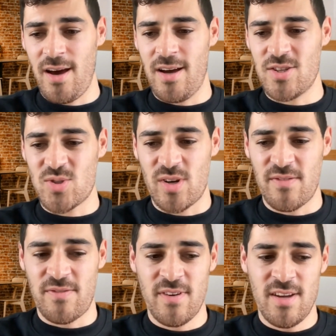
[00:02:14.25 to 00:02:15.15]
sort
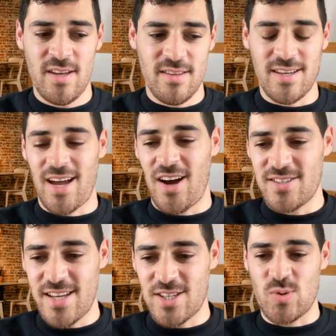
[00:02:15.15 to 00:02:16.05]
of the
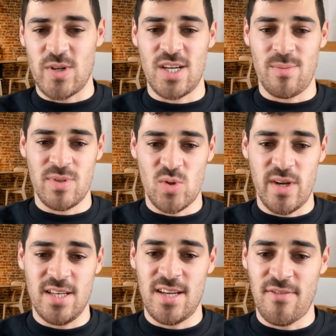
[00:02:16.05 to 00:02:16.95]
context switching
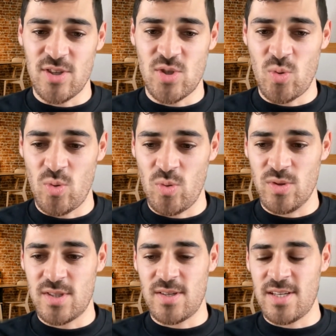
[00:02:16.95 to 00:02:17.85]
between different
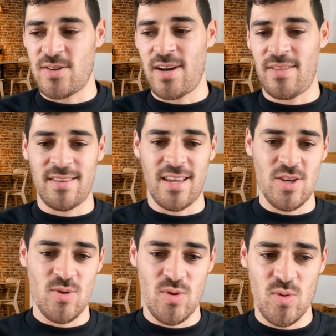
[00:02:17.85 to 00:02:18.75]
tools? Is there anything that
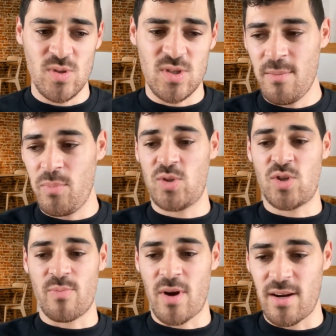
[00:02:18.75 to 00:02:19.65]
you use to boost
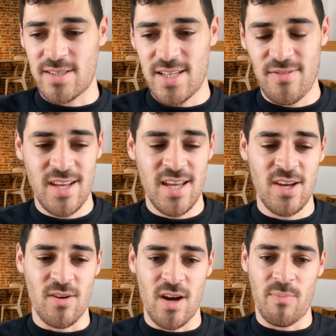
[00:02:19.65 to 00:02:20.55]
your productivity
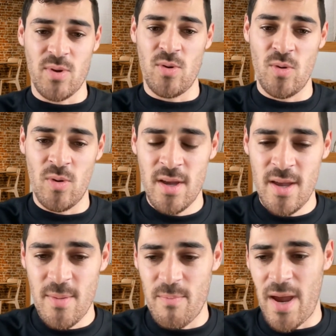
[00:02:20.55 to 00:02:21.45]
or help you
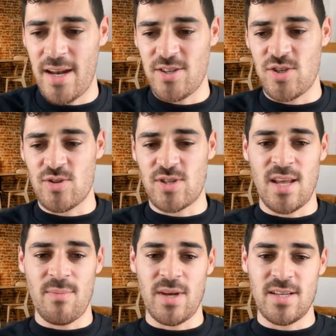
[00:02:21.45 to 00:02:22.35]
manage your
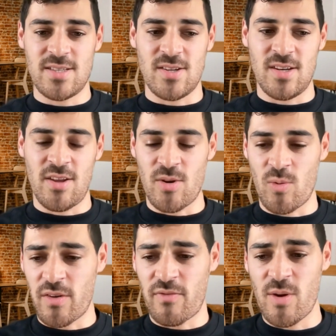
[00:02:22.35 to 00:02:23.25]
snippets and other
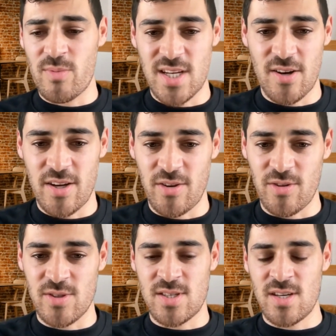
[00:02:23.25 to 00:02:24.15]
workflow
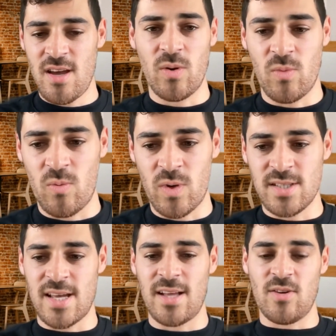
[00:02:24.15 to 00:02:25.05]
materials? What does
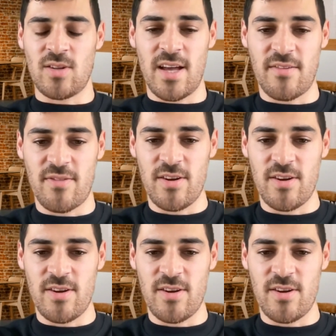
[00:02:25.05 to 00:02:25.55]
that look like for